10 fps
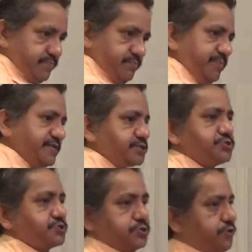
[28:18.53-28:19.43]

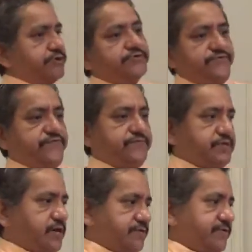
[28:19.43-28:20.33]
Ministers learn from
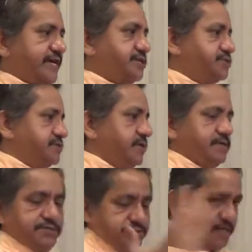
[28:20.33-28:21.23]
the congregation,
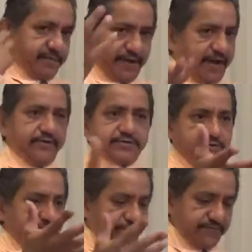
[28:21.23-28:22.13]
just like parents
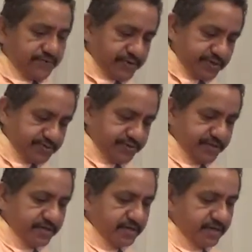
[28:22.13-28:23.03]
learn from their
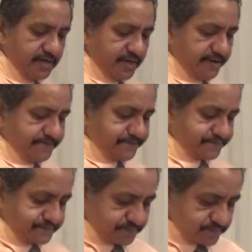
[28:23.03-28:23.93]
children. Um,
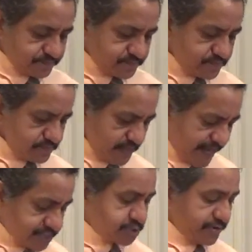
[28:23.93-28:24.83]

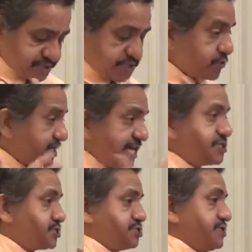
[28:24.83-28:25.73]
and so it's a
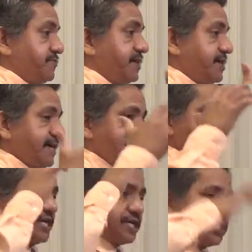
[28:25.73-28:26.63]
relationship.
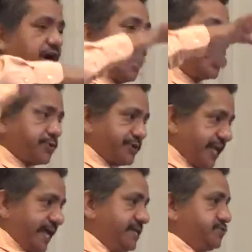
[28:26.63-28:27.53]
It's a
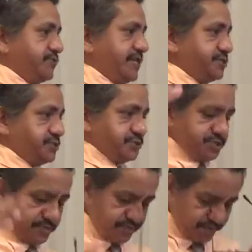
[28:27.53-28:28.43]
God-ordained
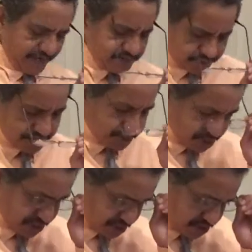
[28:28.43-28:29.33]
relationship, right? So this
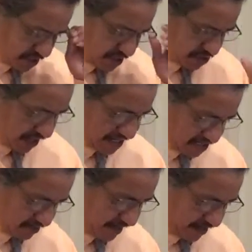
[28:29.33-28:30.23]
is Jesus
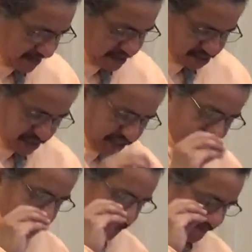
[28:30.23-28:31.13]
talking about it and
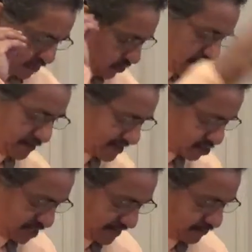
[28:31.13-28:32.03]
saying, "Go out, make
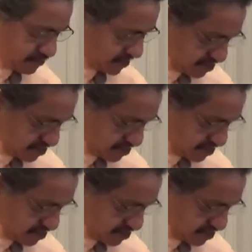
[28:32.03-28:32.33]
disciples."